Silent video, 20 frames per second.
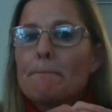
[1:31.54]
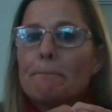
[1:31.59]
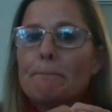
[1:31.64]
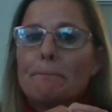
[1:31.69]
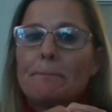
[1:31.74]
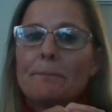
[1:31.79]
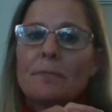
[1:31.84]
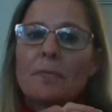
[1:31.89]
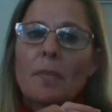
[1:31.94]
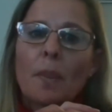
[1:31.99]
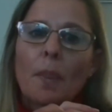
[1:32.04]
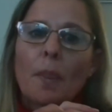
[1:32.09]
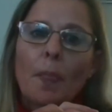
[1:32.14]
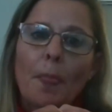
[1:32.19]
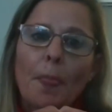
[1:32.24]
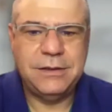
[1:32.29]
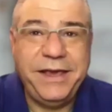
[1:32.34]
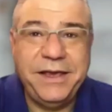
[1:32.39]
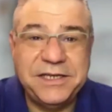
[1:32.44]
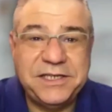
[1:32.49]
I mean,
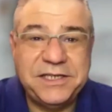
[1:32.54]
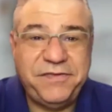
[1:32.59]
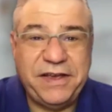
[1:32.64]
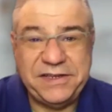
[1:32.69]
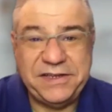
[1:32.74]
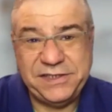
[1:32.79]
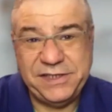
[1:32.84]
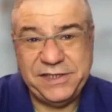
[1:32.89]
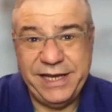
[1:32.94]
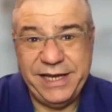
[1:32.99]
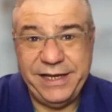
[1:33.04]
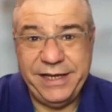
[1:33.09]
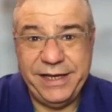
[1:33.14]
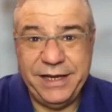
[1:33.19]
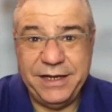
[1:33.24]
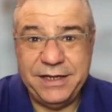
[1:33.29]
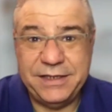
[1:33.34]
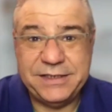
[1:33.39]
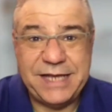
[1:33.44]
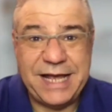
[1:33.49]
banking is fascinating
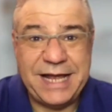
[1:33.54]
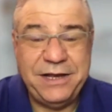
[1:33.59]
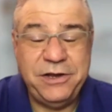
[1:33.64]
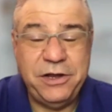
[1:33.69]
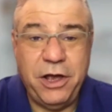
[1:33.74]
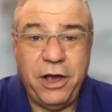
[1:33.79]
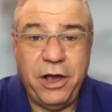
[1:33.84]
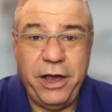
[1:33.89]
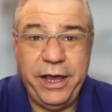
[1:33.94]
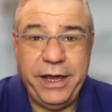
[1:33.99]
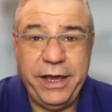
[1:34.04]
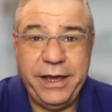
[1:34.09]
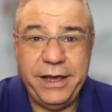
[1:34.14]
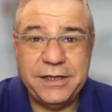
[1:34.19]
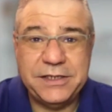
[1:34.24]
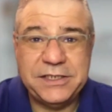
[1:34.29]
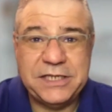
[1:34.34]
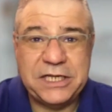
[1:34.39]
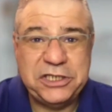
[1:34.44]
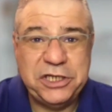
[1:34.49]
and it's undergoing
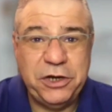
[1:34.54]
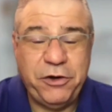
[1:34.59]
such